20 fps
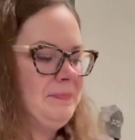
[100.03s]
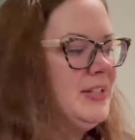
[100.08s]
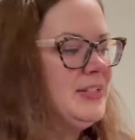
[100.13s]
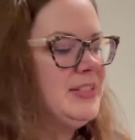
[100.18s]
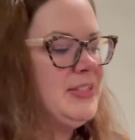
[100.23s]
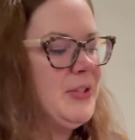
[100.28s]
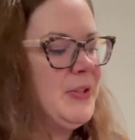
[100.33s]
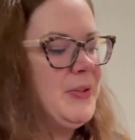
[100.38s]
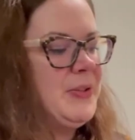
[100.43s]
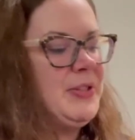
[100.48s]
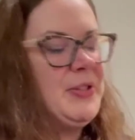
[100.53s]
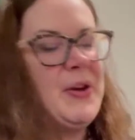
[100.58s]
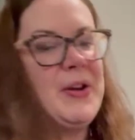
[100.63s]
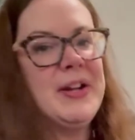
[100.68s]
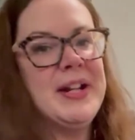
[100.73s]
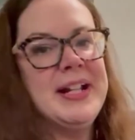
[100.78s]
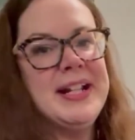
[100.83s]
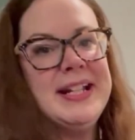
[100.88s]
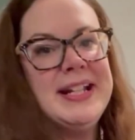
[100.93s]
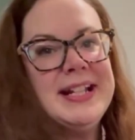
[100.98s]
So y'all
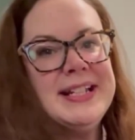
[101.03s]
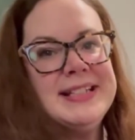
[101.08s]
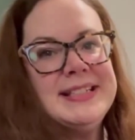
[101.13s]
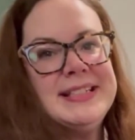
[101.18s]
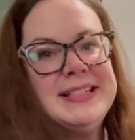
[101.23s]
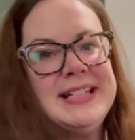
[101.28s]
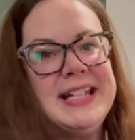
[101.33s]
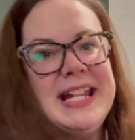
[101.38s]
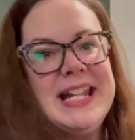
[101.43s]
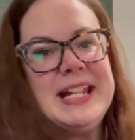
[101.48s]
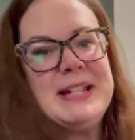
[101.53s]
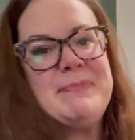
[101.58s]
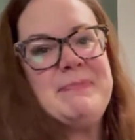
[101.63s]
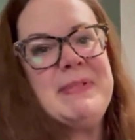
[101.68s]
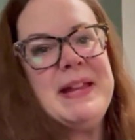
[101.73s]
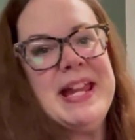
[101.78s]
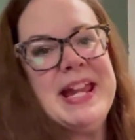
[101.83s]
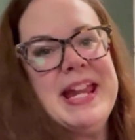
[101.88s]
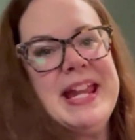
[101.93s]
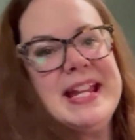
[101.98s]
are gonna get a sneak
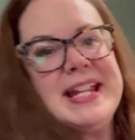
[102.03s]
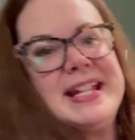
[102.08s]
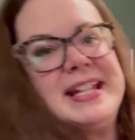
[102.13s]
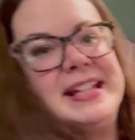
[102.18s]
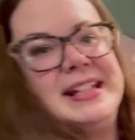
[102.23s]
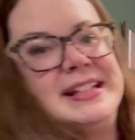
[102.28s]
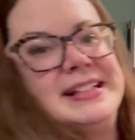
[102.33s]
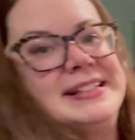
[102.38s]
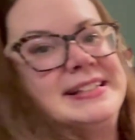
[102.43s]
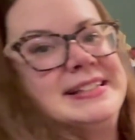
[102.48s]
peek.